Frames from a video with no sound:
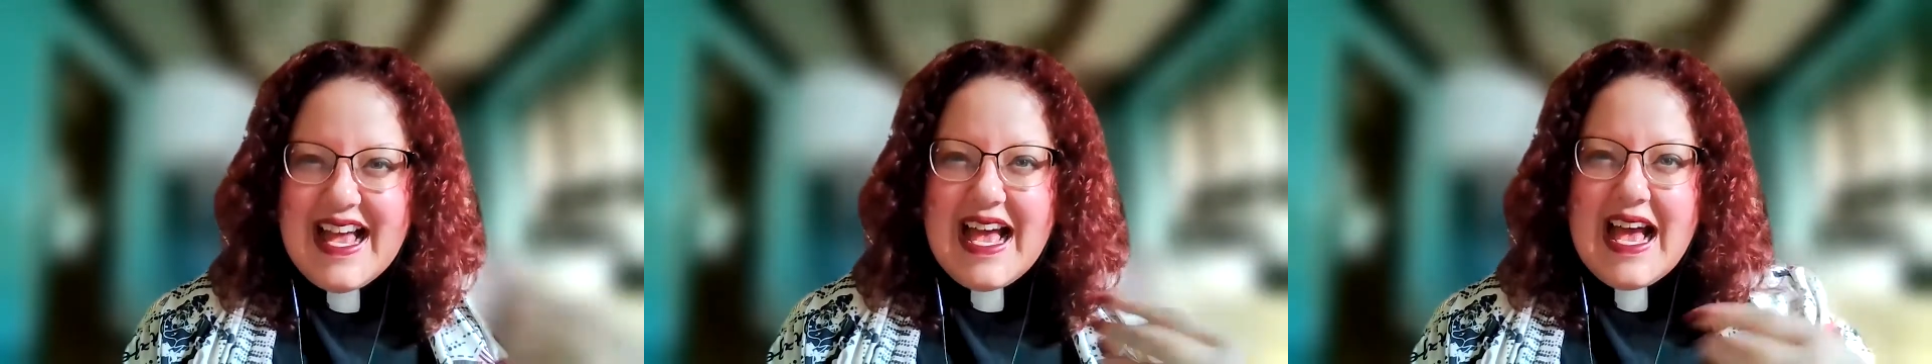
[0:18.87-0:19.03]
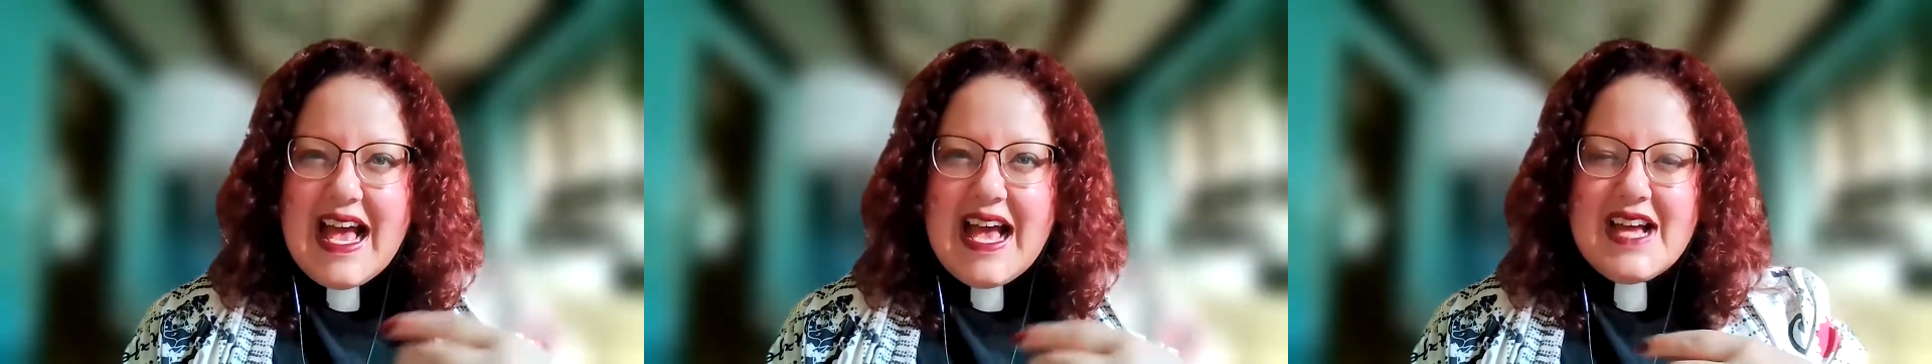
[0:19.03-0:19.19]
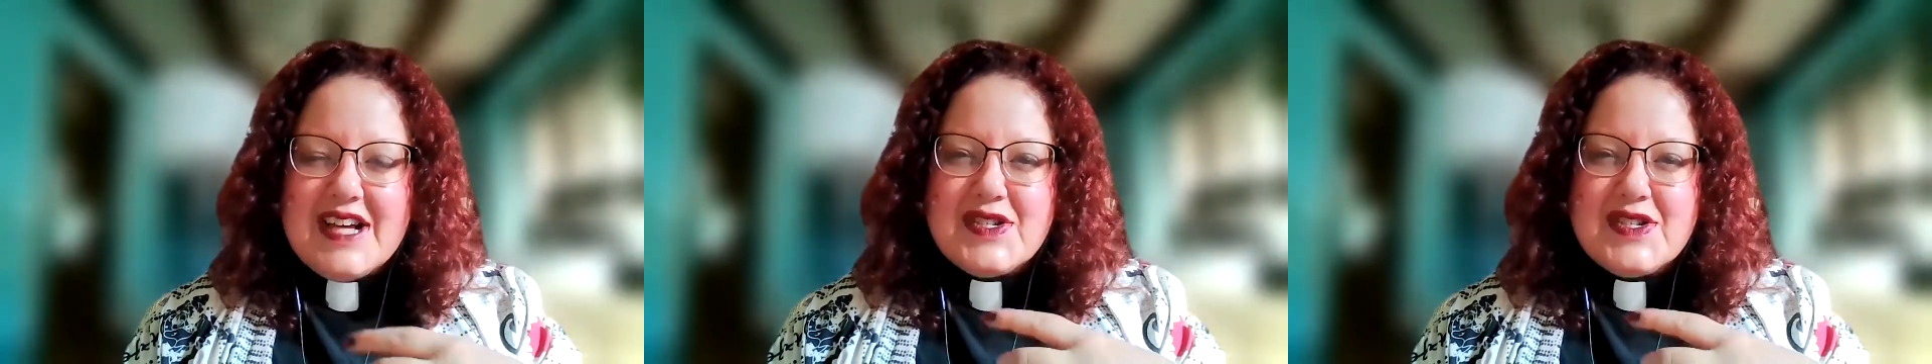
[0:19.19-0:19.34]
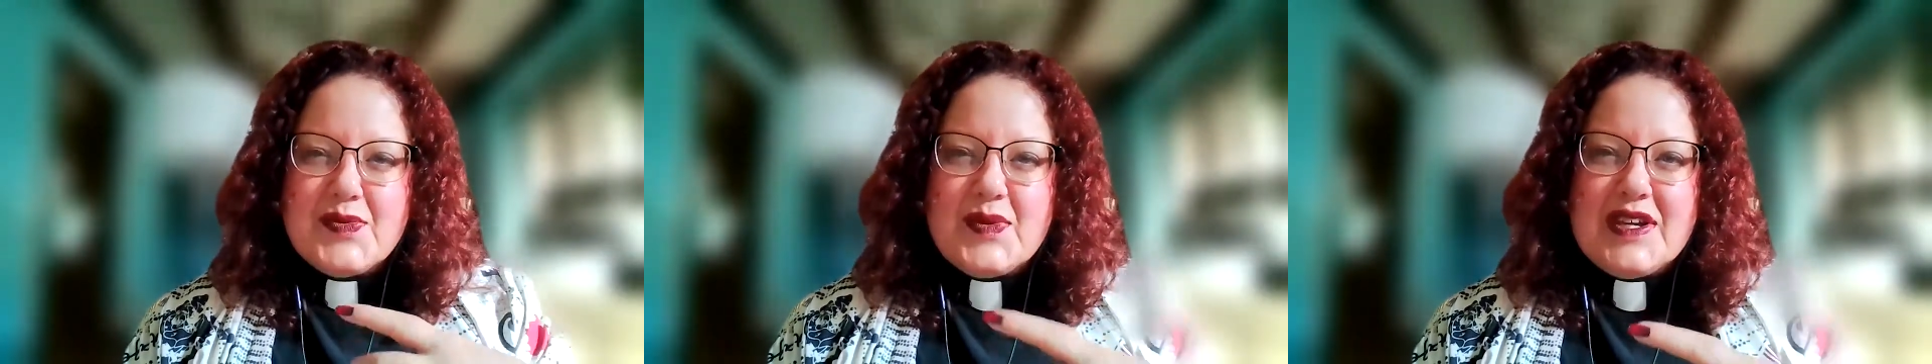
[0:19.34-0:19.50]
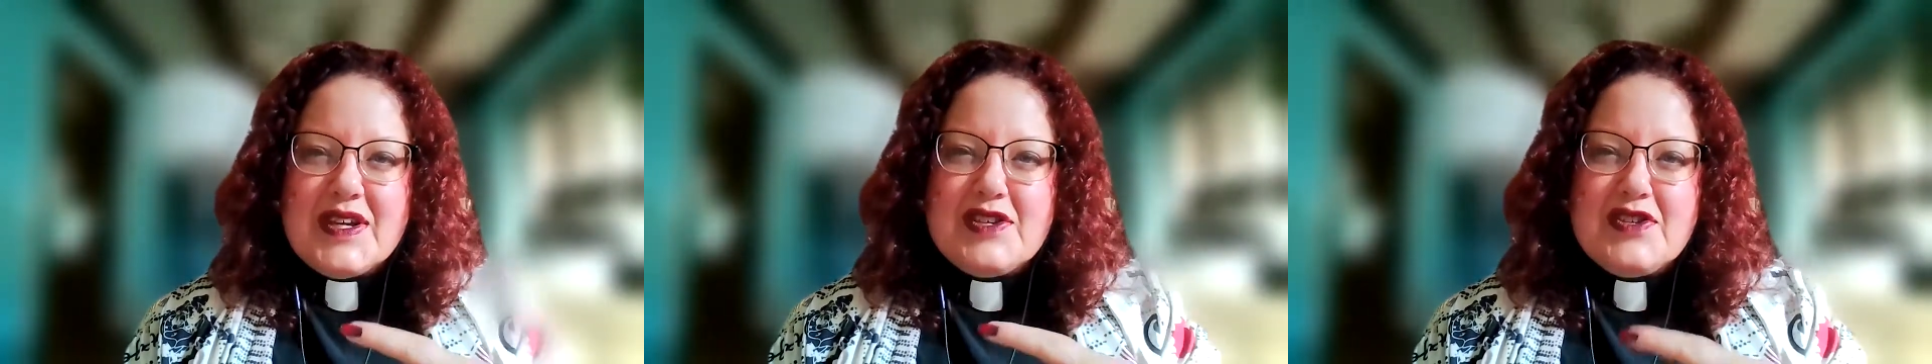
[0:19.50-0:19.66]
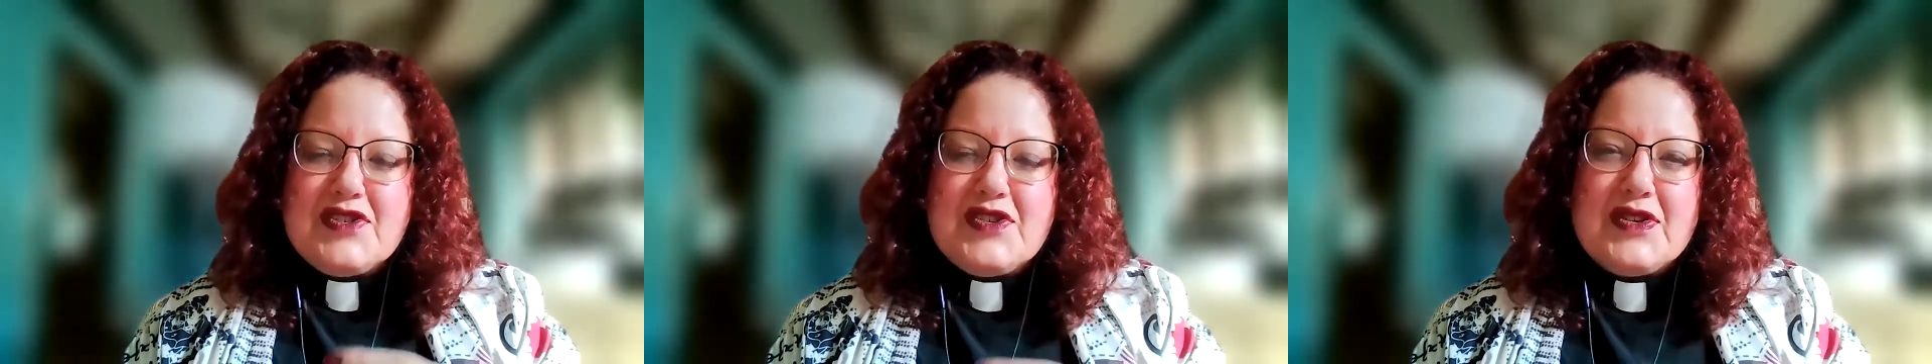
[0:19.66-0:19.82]
as
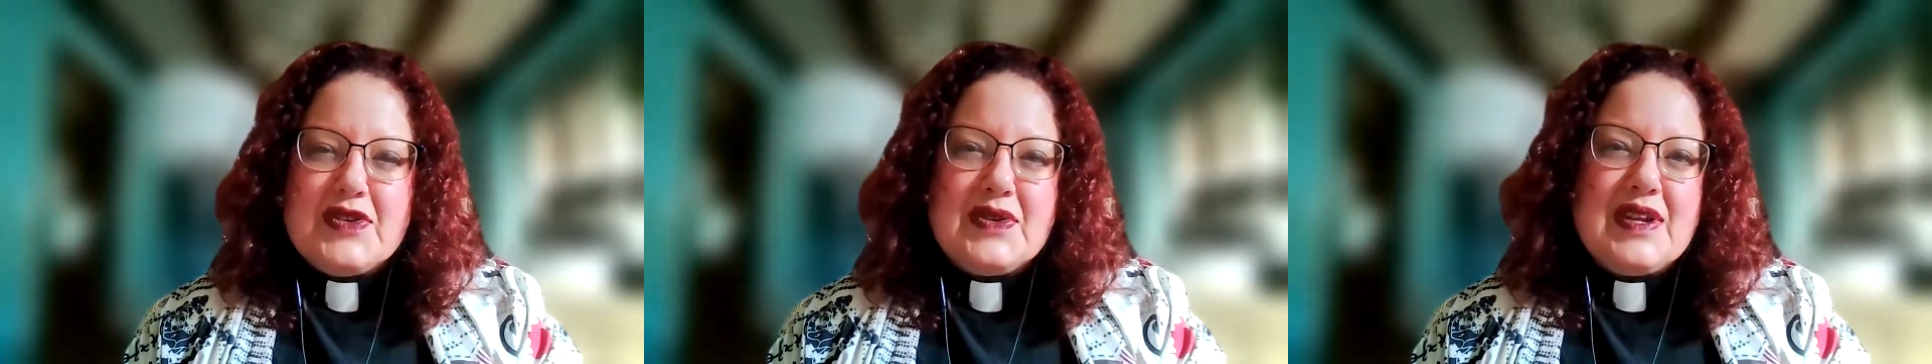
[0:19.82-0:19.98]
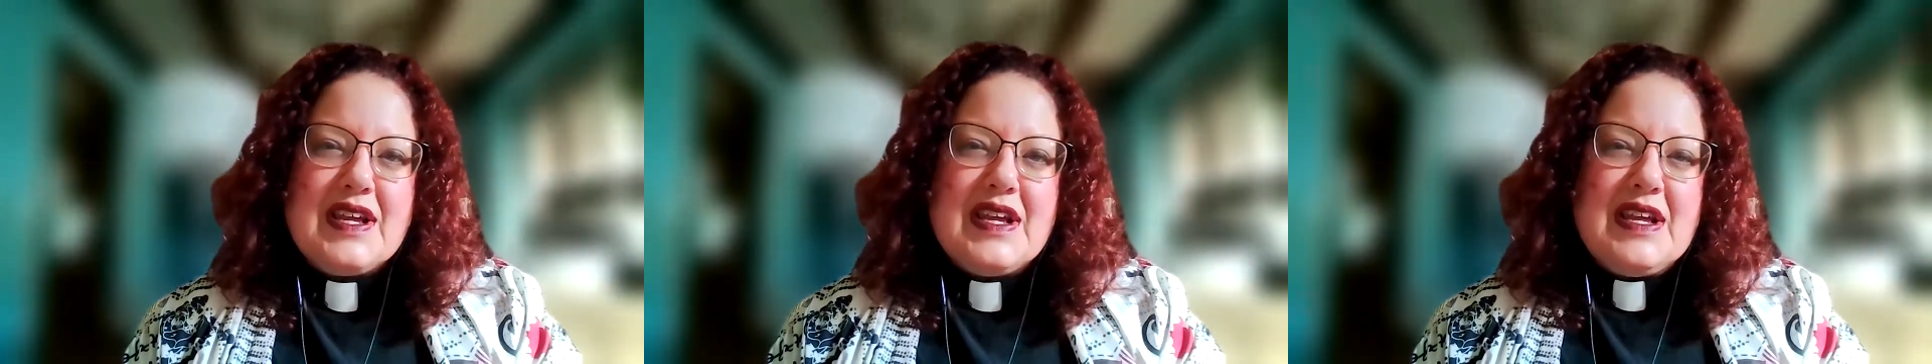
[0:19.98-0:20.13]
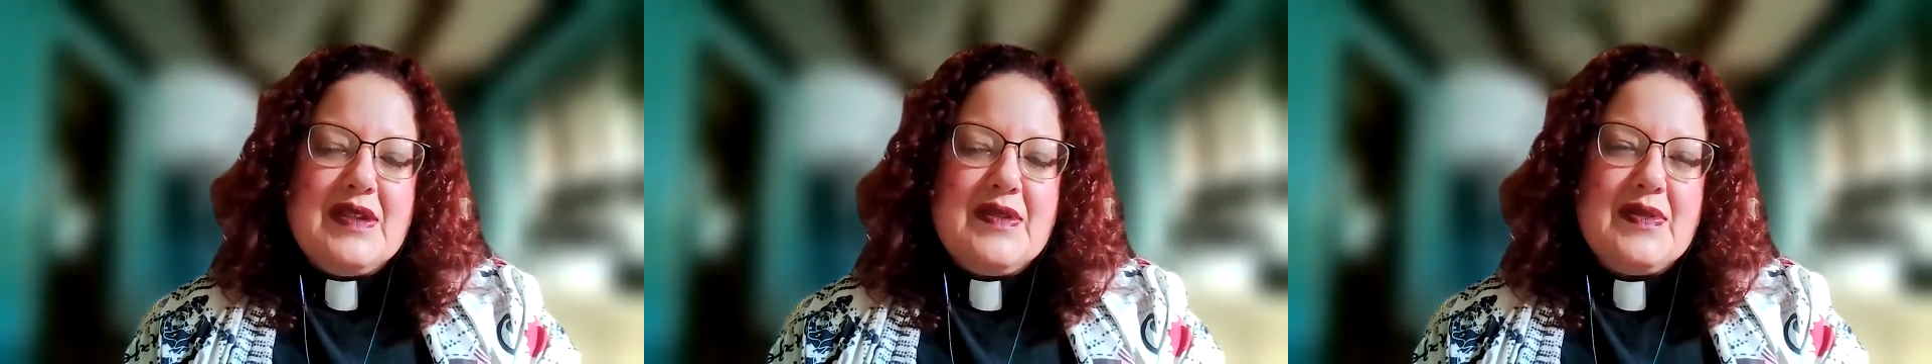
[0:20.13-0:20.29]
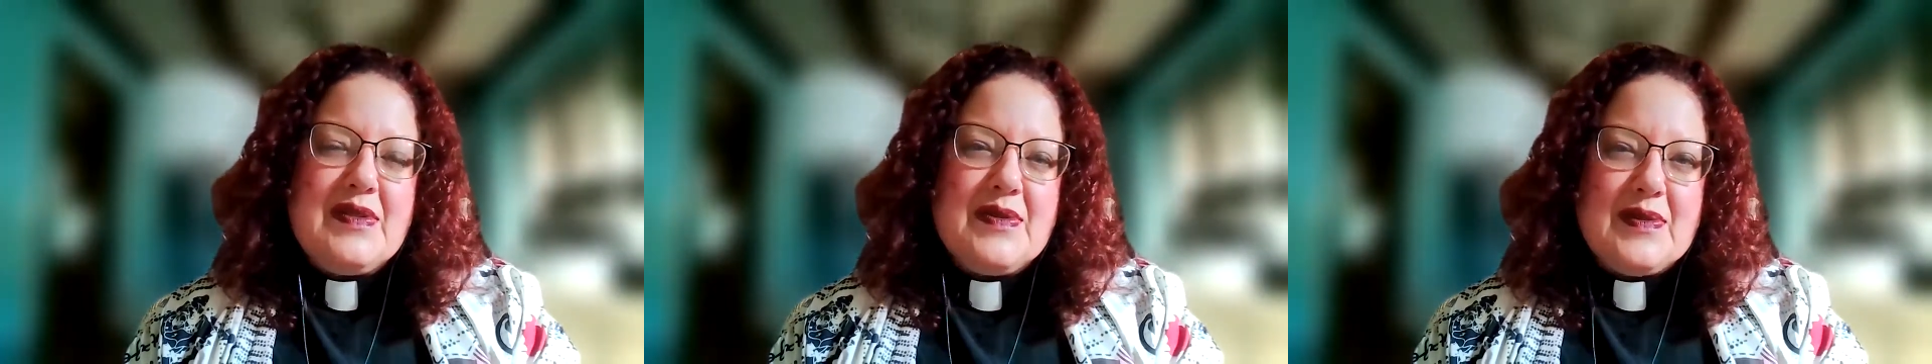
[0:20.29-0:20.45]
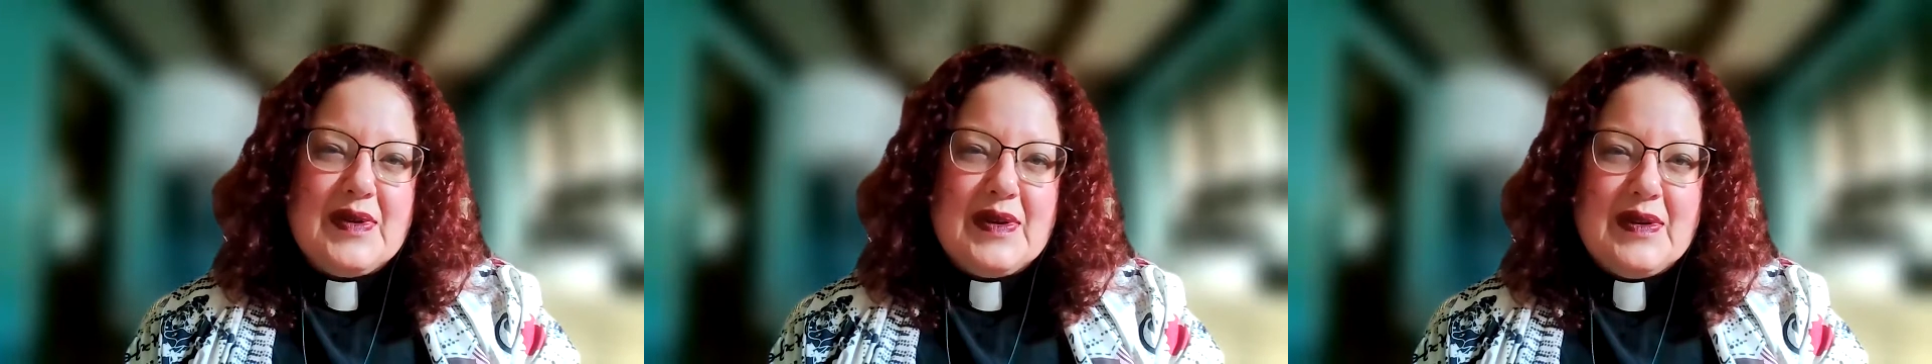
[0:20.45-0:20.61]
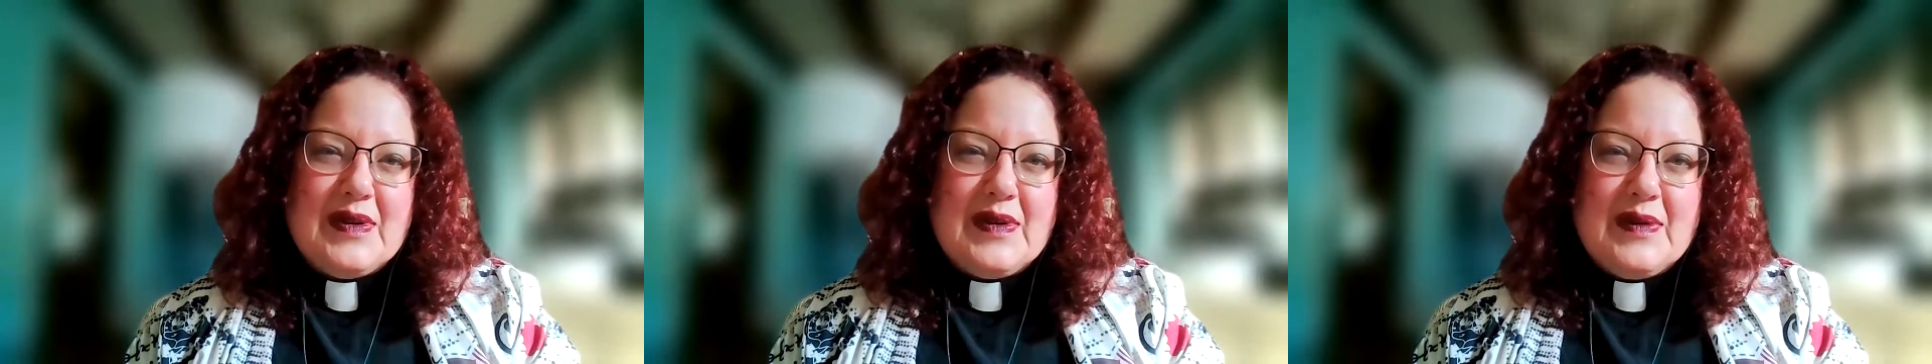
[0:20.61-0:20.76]
we journey
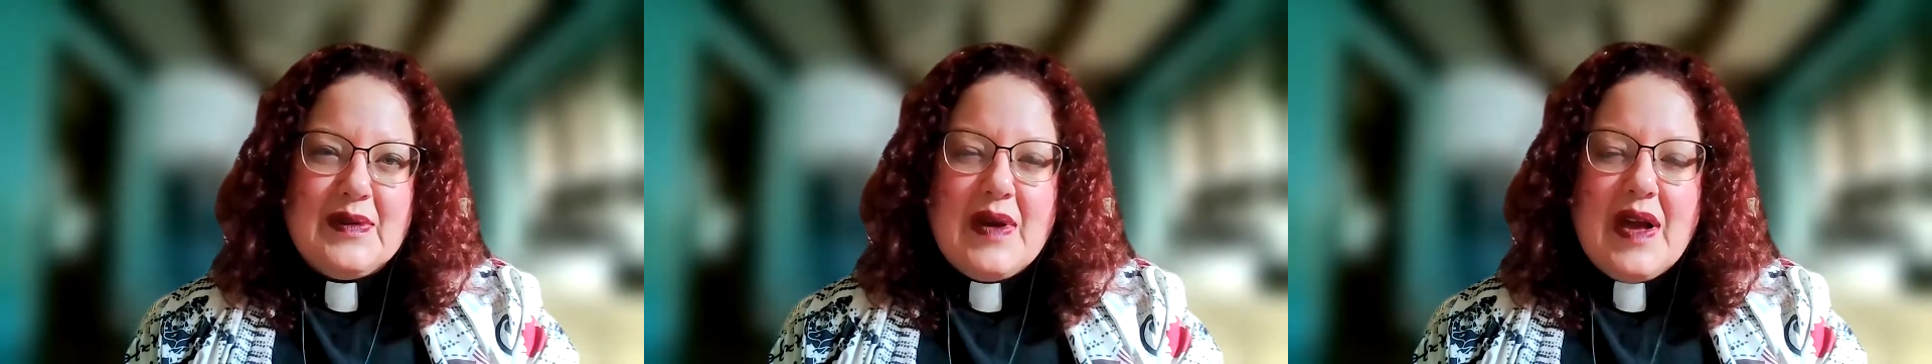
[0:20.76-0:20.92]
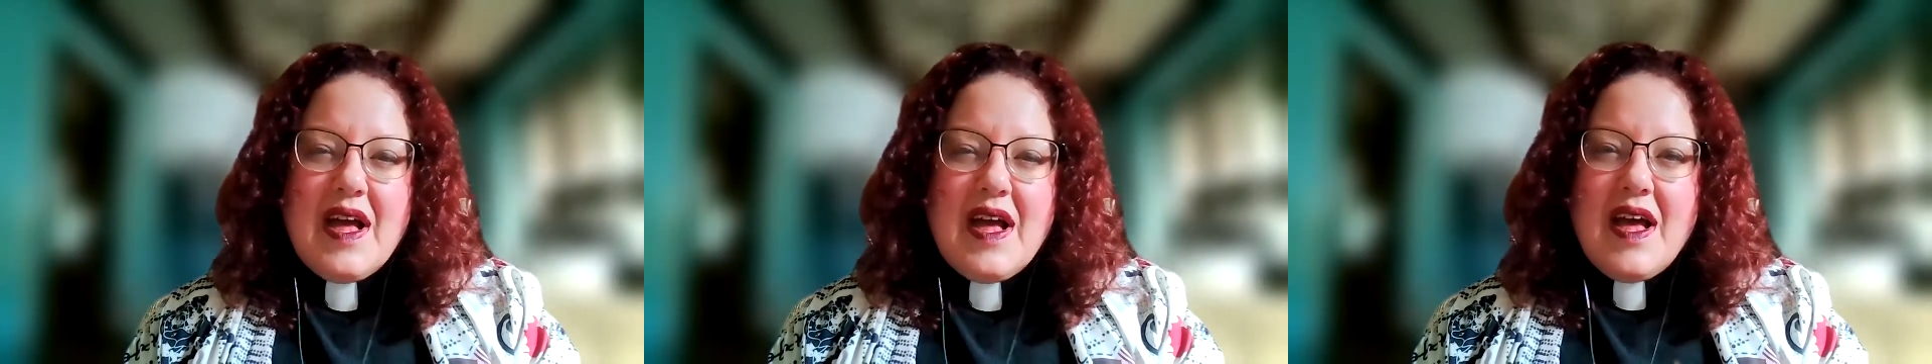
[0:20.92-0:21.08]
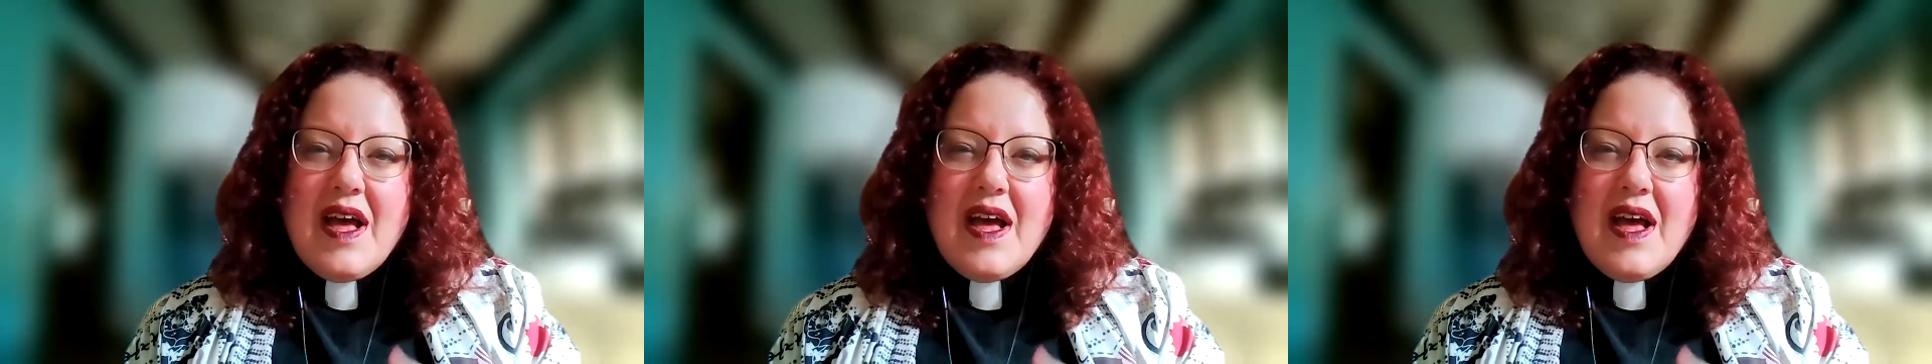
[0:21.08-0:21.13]
through